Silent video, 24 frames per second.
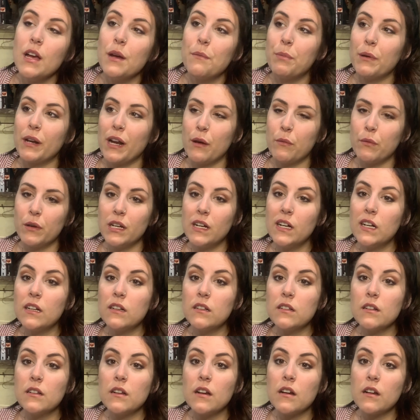but I
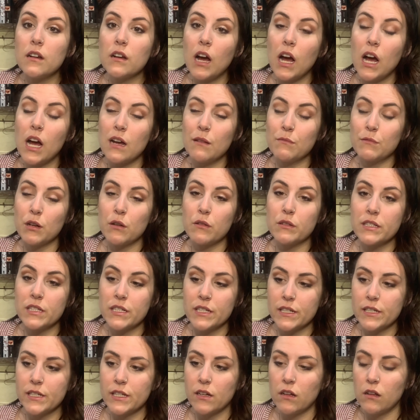will go into
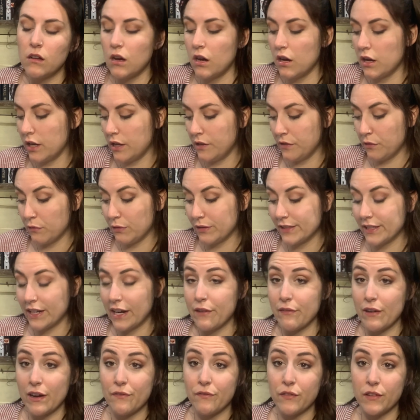detail on the ones that I
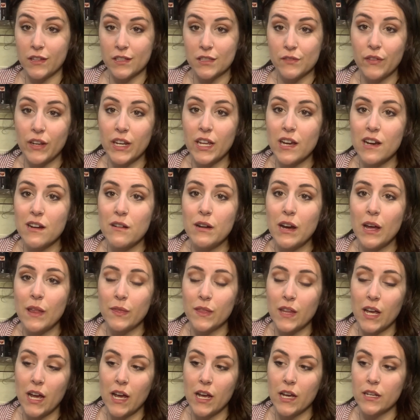read for this video, and
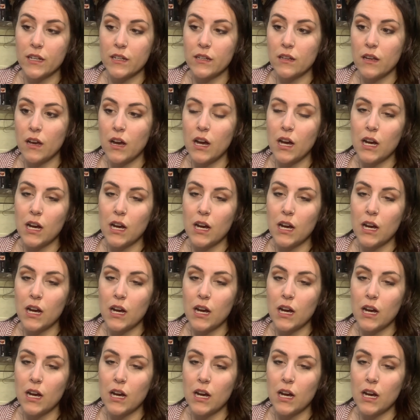then